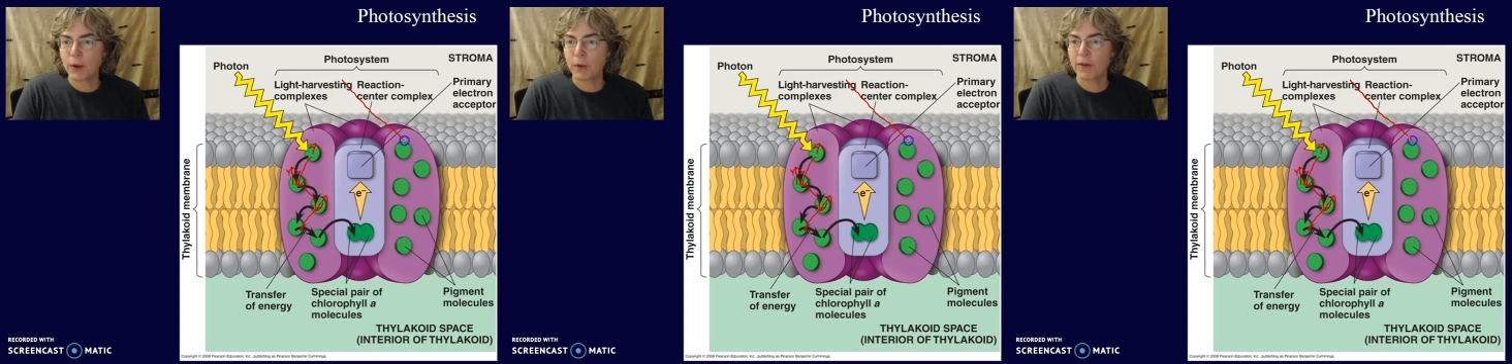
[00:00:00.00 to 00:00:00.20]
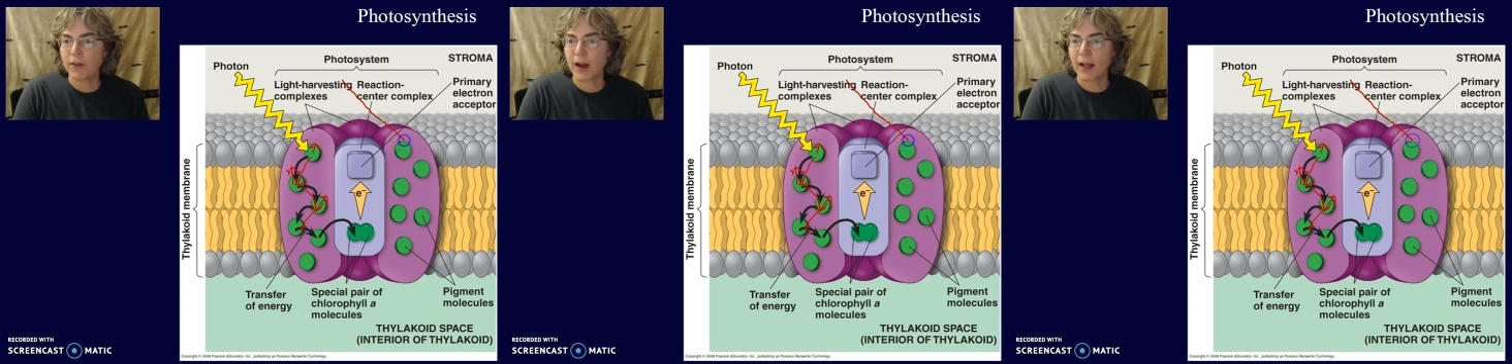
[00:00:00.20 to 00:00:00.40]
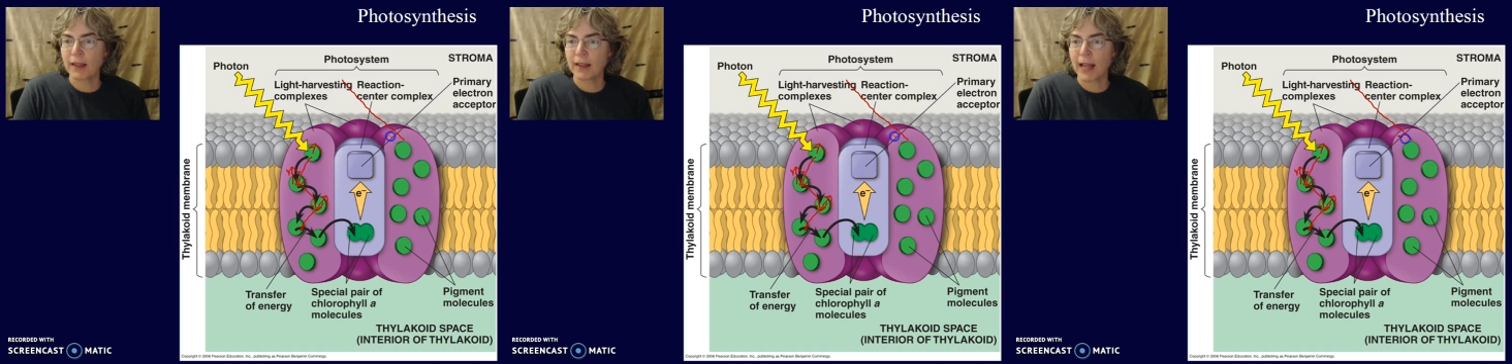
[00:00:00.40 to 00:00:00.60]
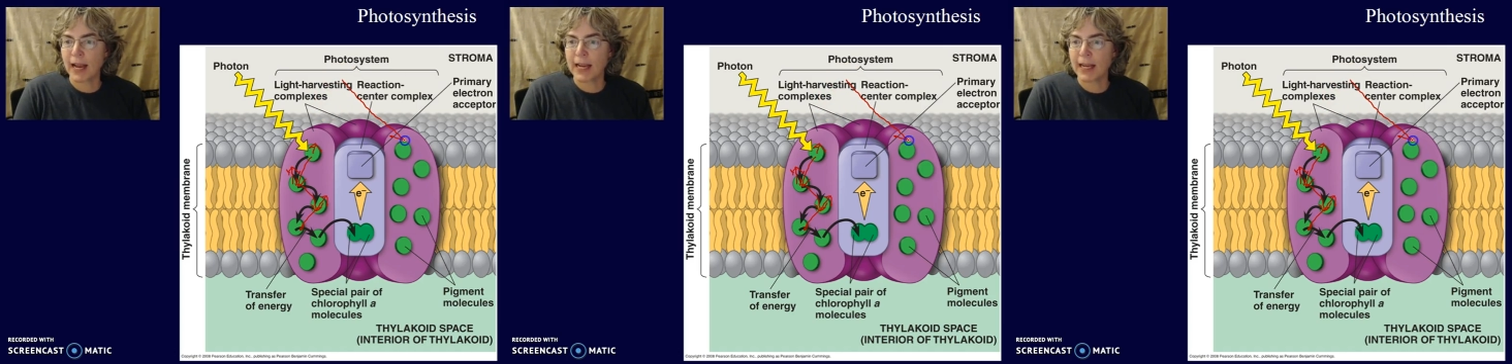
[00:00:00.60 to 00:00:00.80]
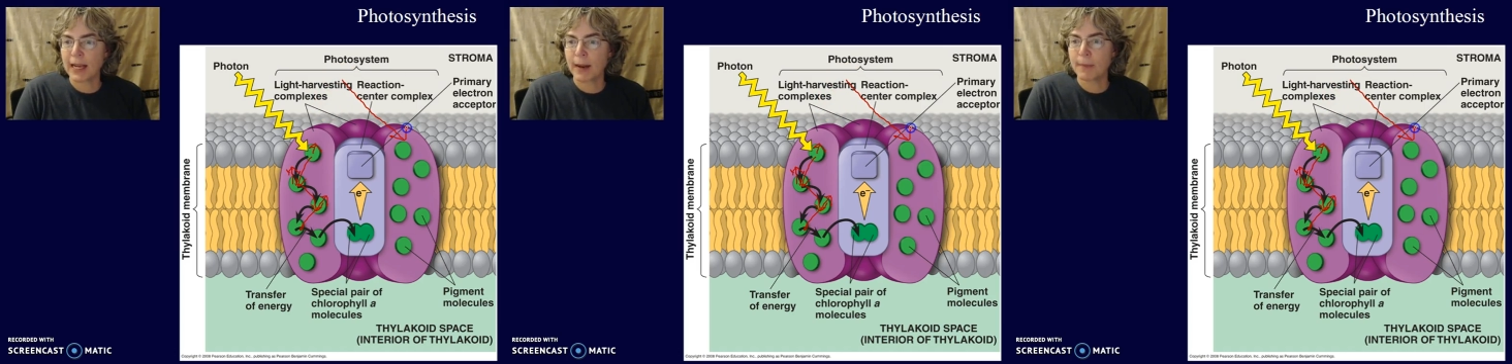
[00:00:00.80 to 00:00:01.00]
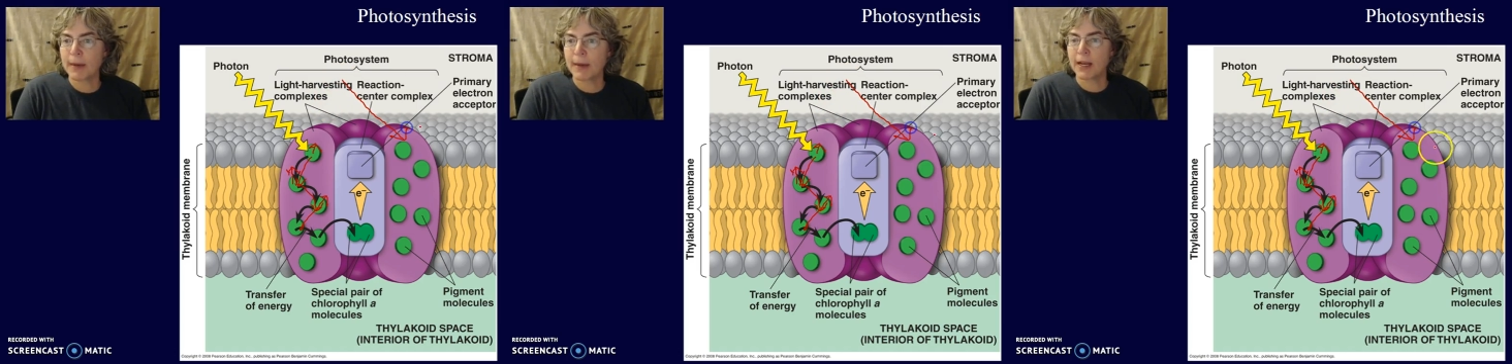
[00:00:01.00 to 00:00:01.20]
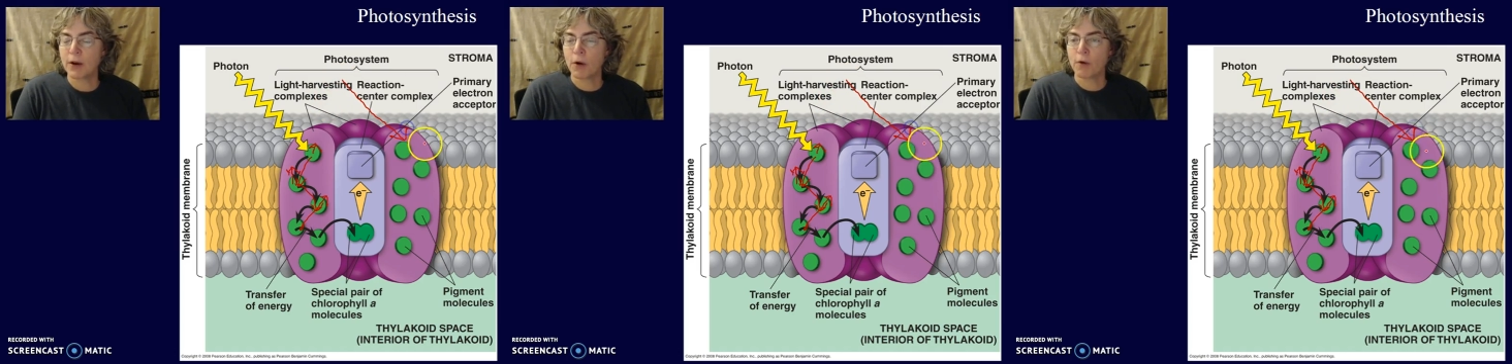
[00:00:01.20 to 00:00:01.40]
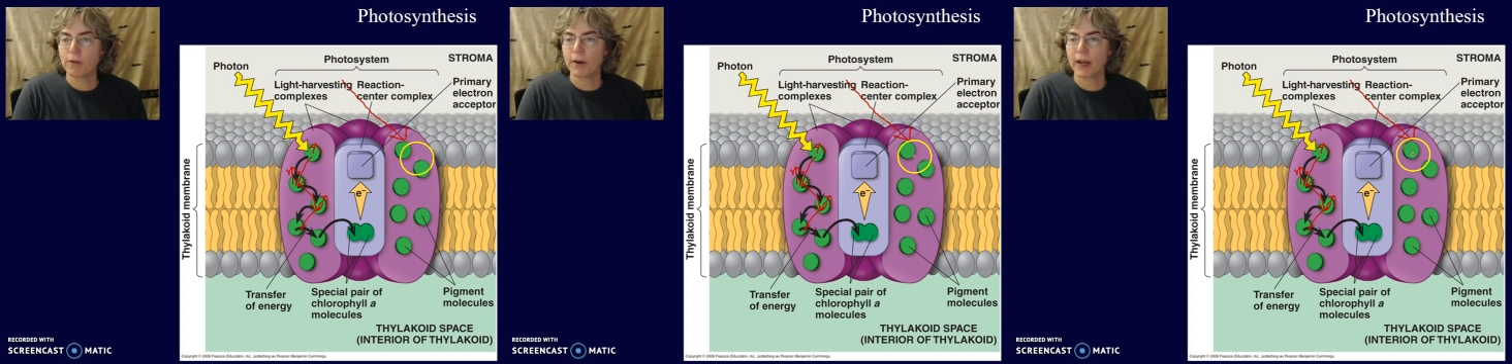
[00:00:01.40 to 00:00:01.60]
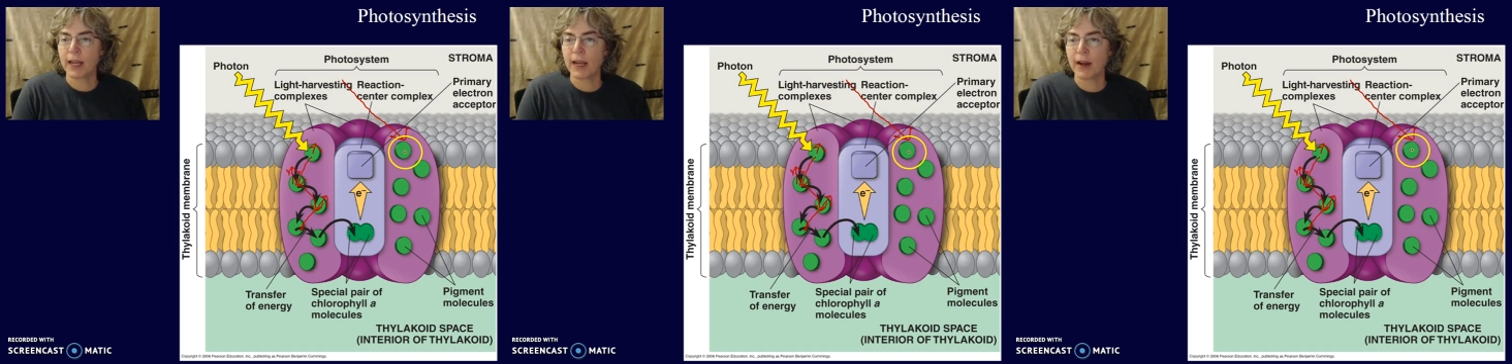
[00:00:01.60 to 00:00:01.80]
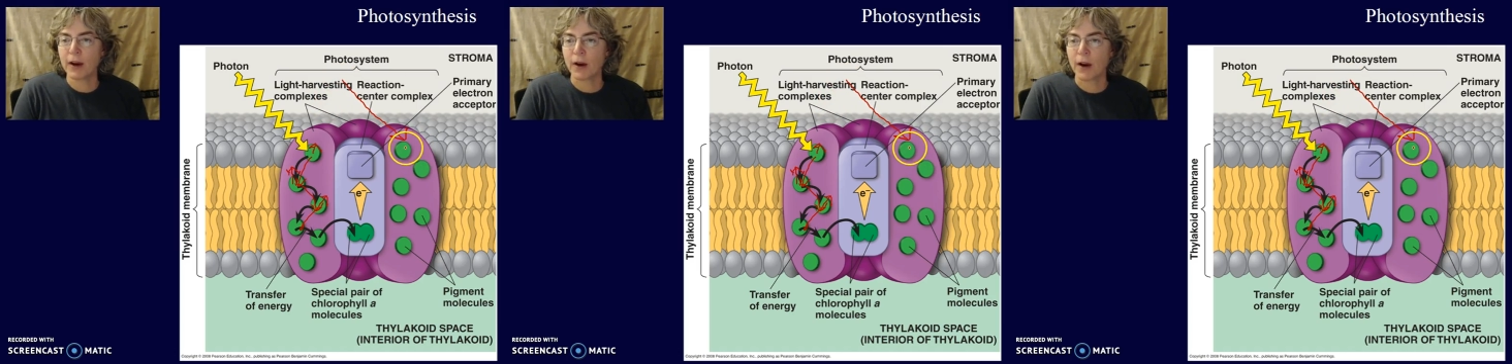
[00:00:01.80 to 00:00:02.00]
We've got light coming in over
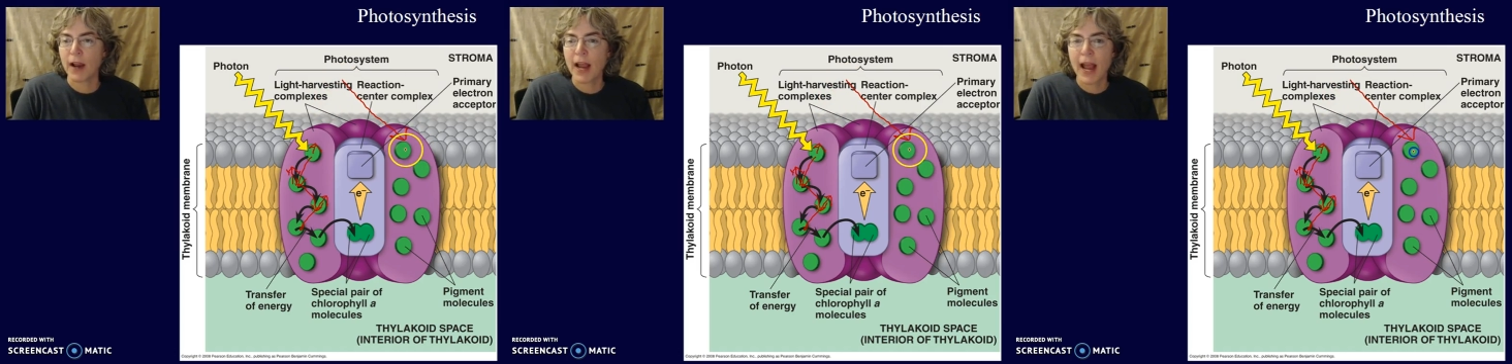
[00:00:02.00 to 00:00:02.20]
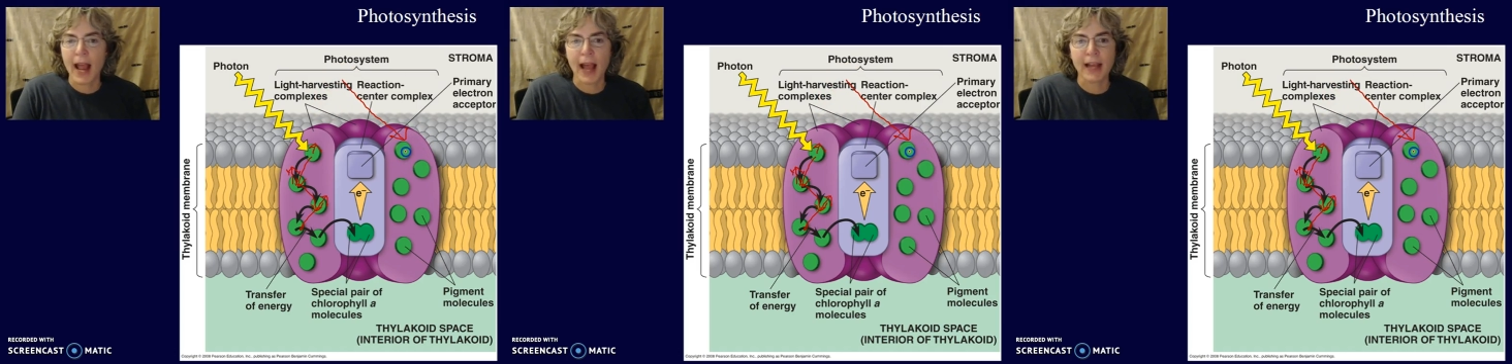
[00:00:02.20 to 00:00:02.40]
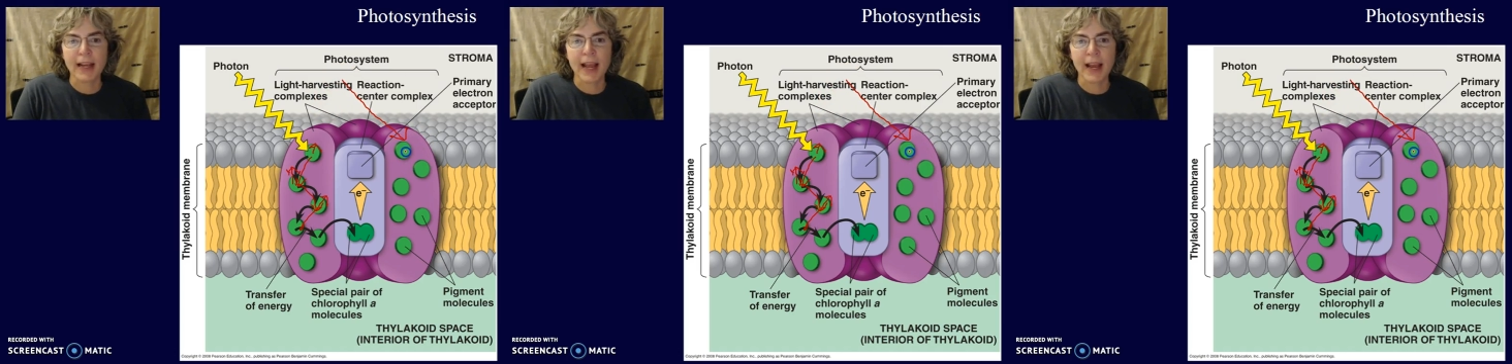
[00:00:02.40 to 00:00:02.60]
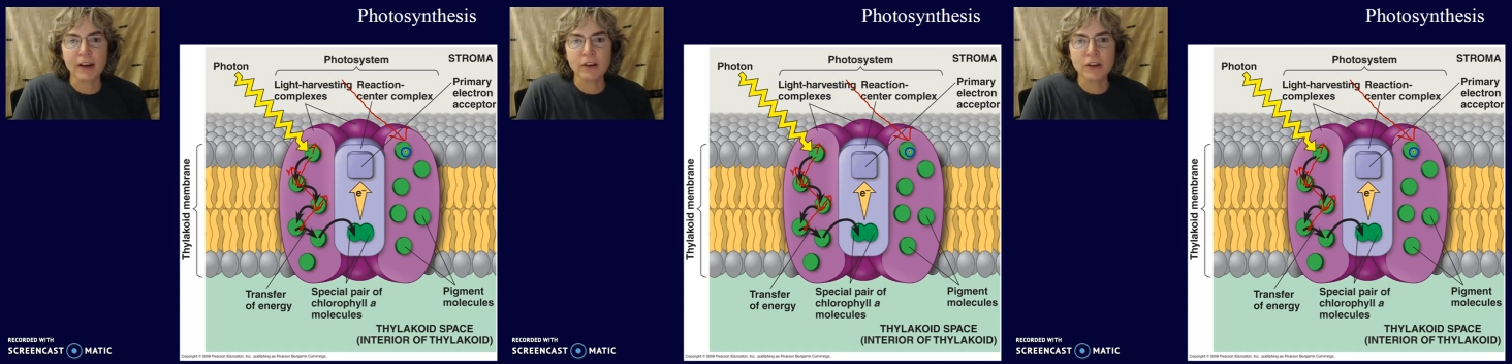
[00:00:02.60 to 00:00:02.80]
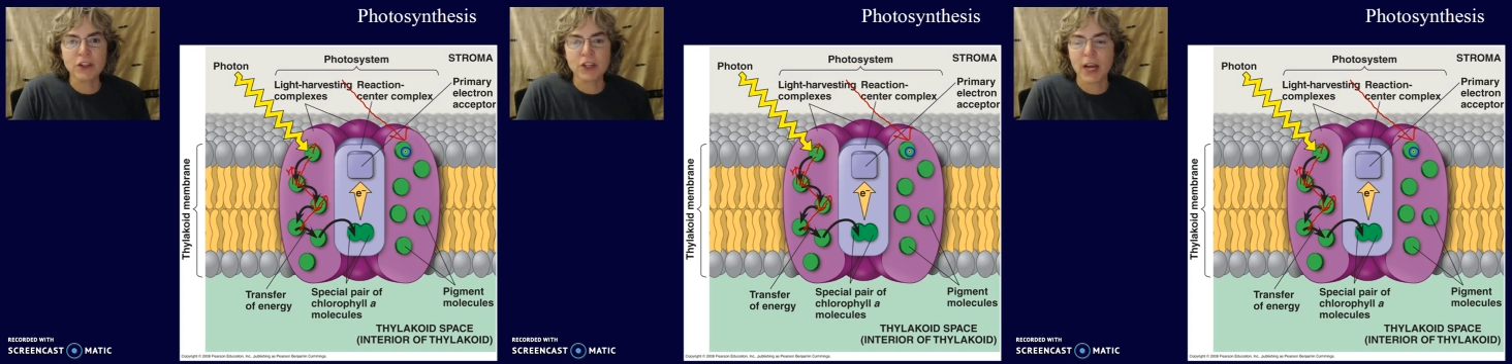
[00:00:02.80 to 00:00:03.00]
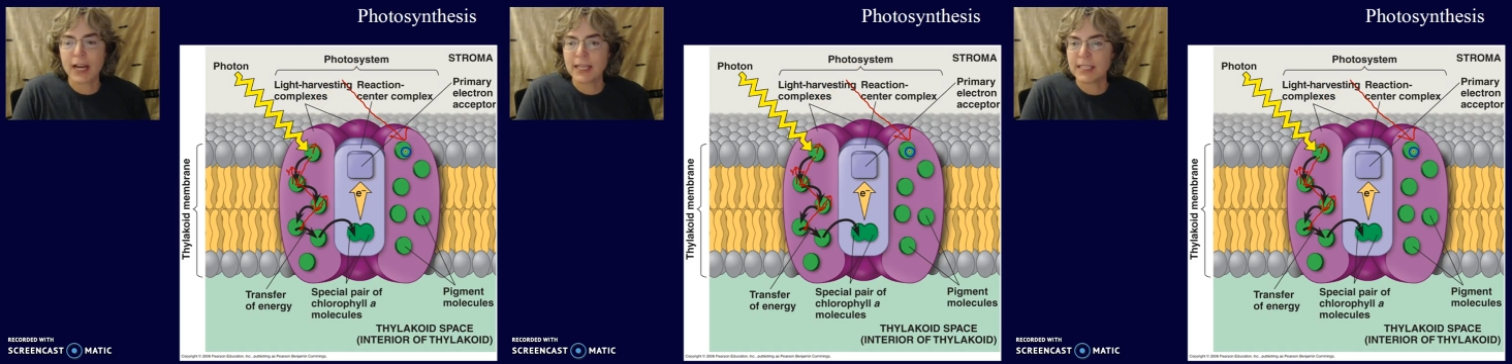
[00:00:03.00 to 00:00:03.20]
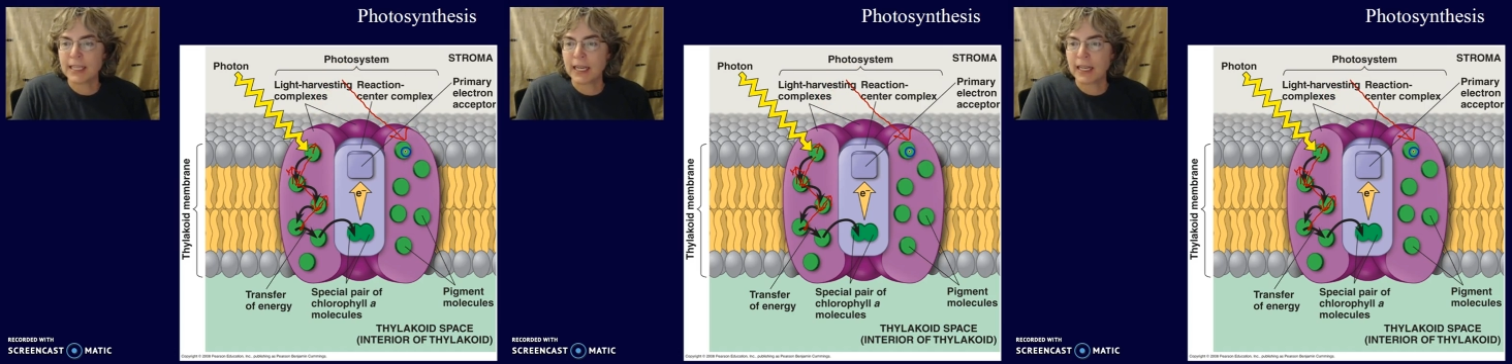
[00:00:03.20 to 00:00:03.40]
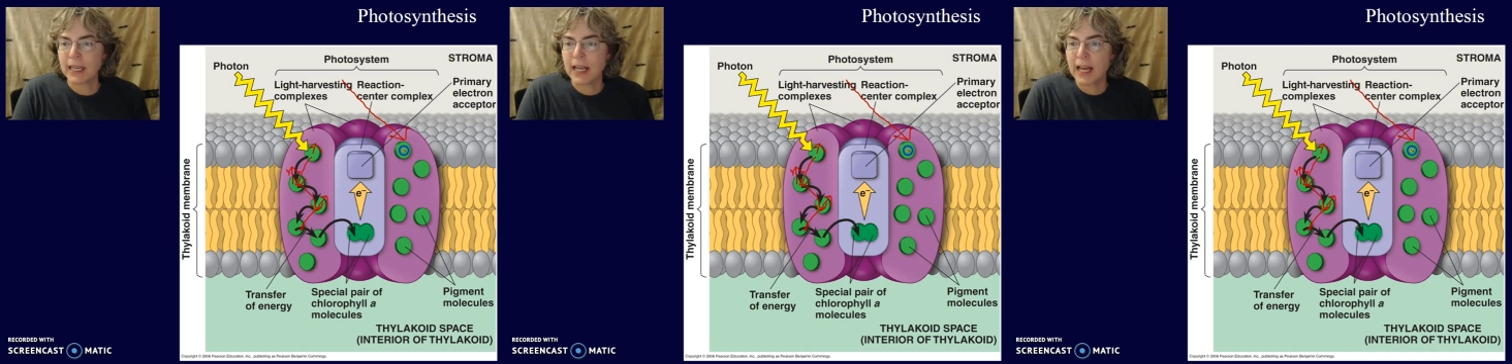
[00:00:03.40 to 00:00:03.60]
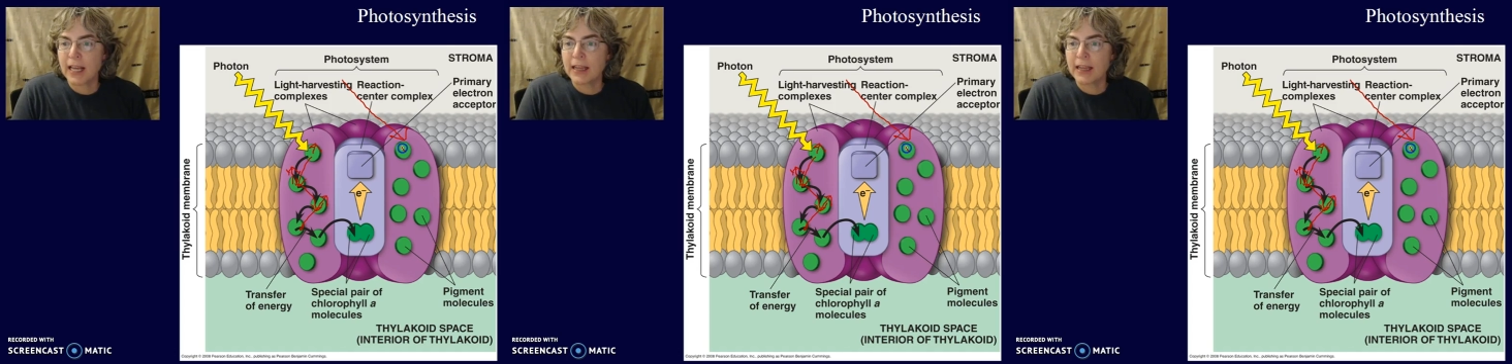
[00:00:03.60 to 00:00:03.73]
here and energizing